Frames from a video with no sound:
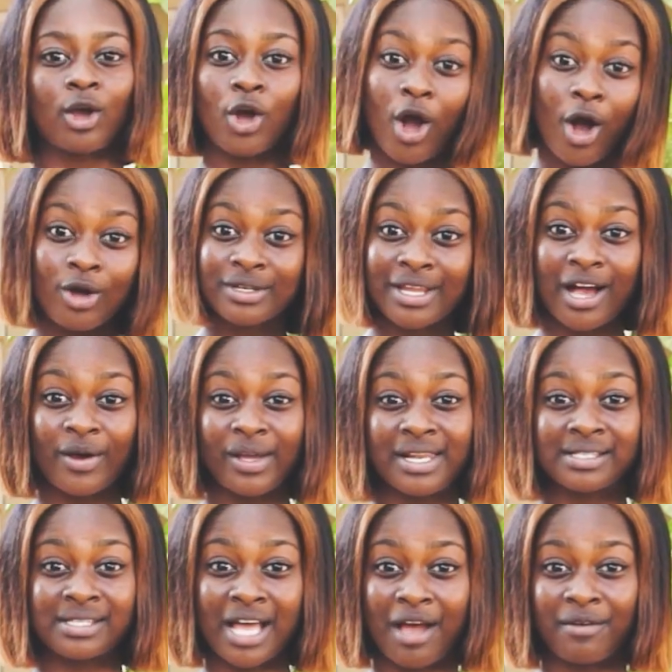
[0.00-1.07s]
Call now and
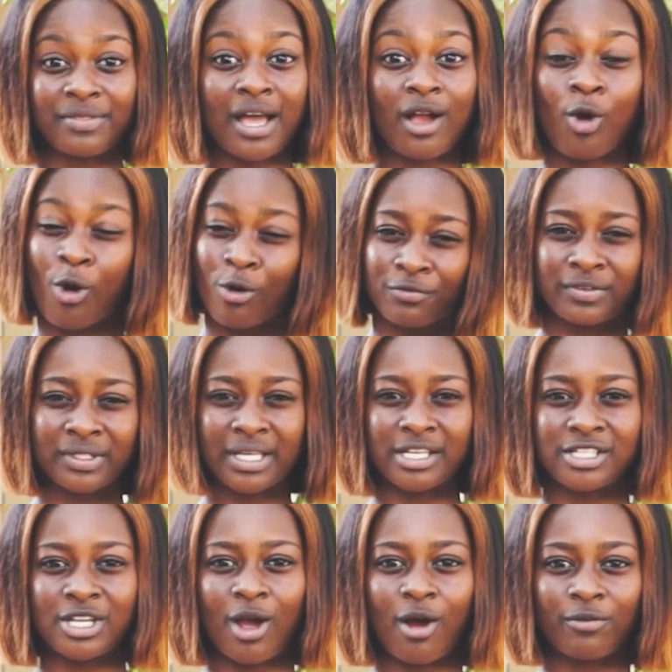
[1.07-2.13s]
let's have that
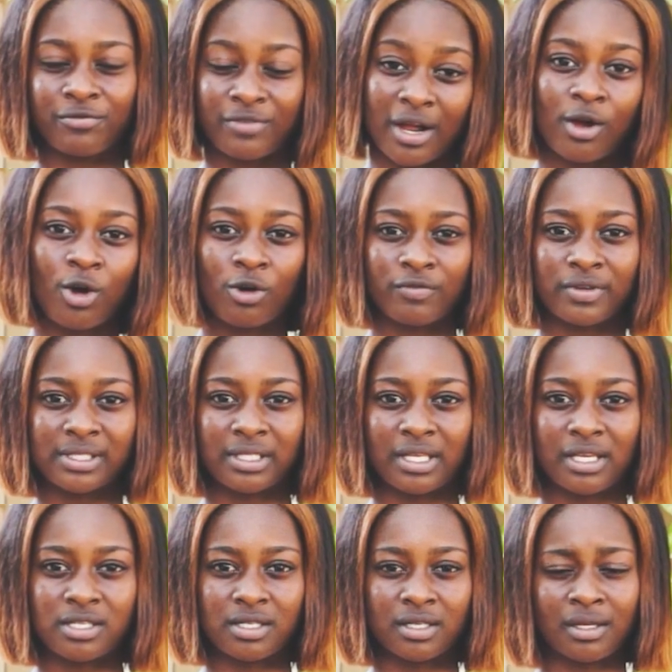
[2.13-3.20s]
confidential, frank
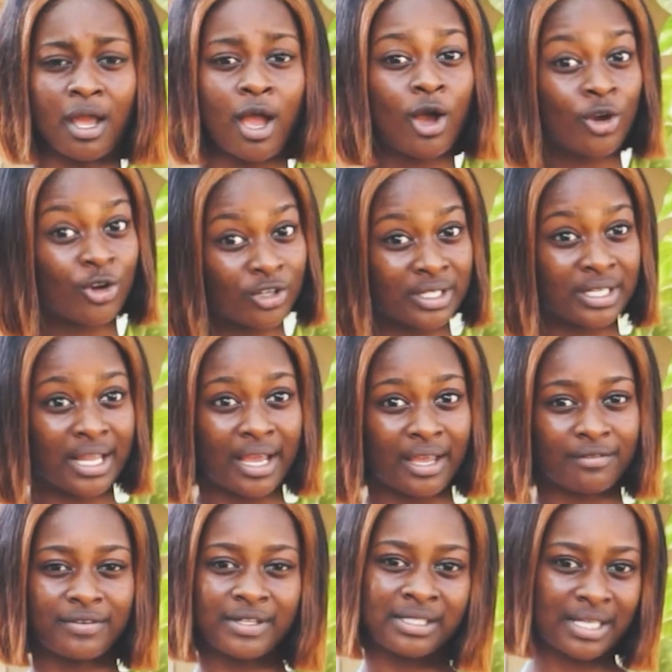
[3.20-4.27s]
conversation. Good
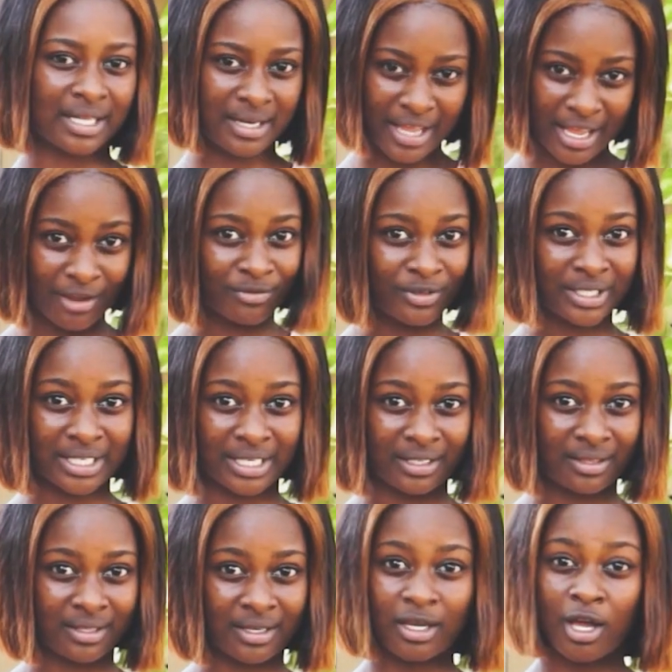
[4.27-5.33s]
life, it's an everyday
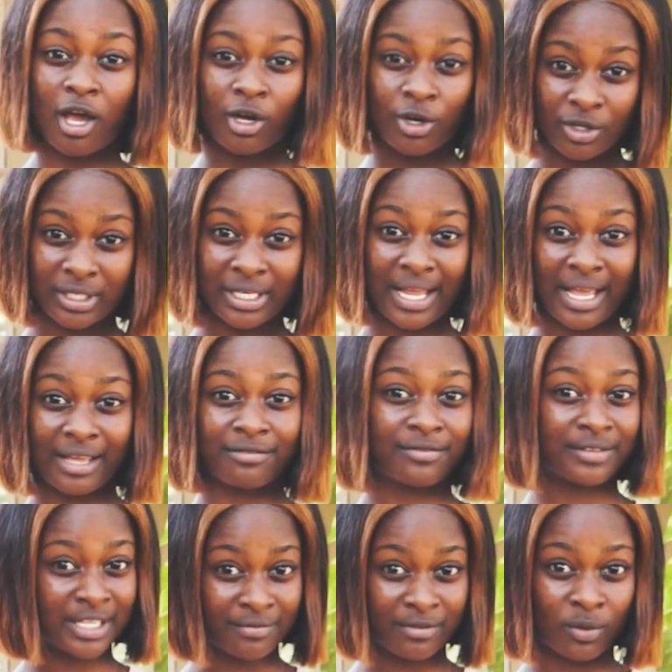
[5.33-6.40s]
thing. Good life,
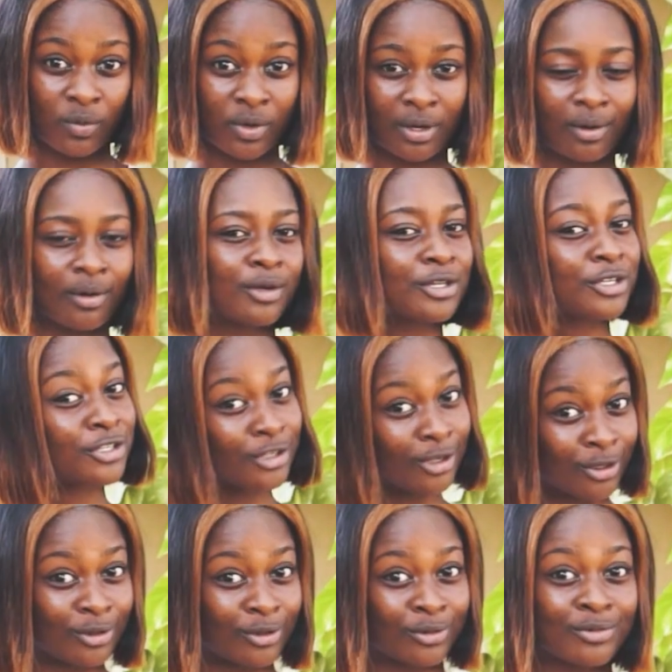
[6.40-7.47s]
live it well.
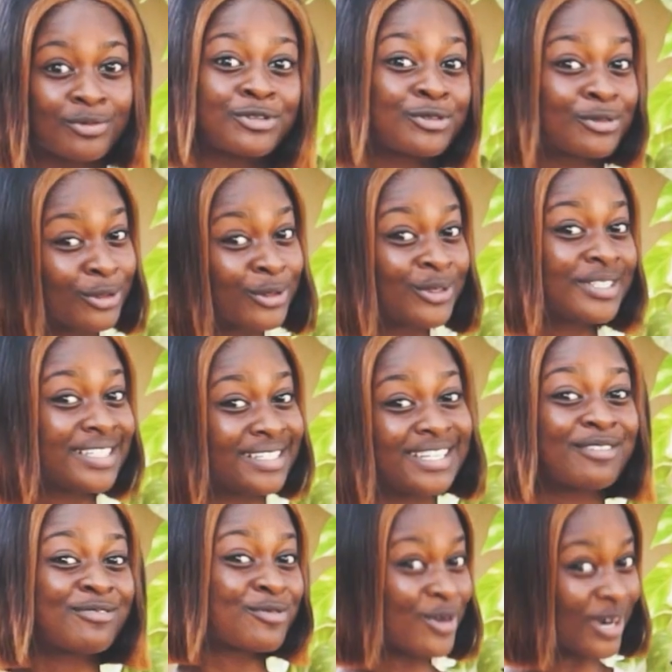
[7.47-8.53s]
YOLO, you only
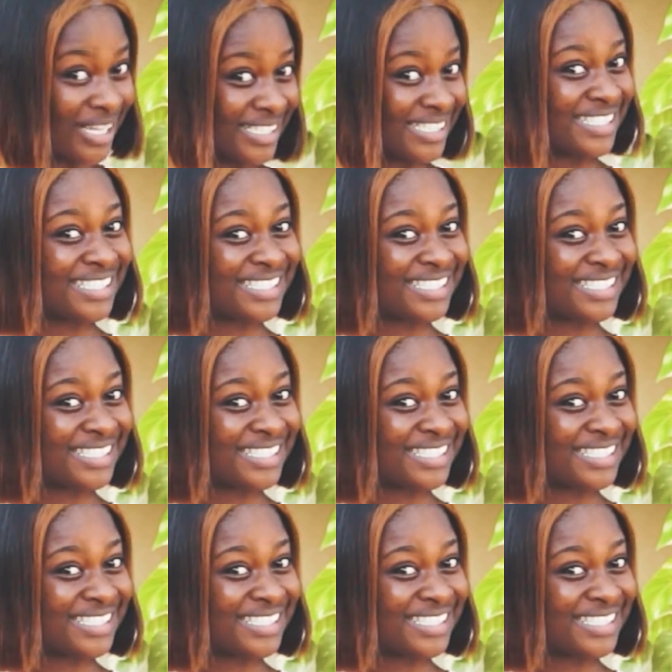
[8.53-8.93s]
live once.